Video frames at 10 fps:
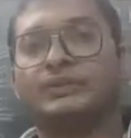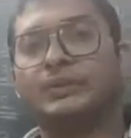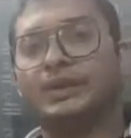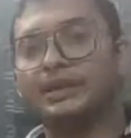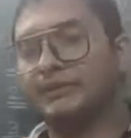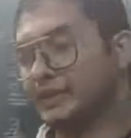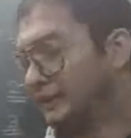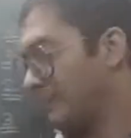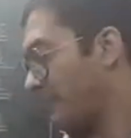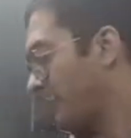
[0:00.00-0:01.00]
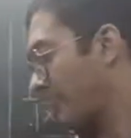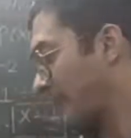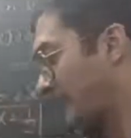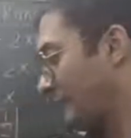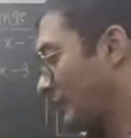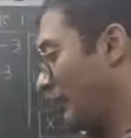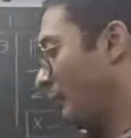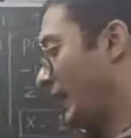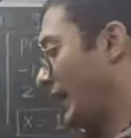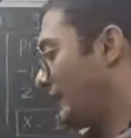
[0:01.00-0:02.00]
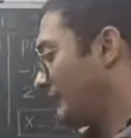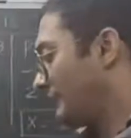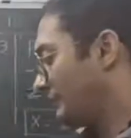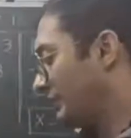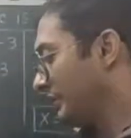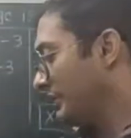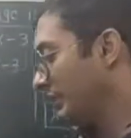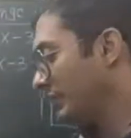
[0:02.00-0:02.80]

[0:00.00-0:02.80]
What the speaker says: Third one, where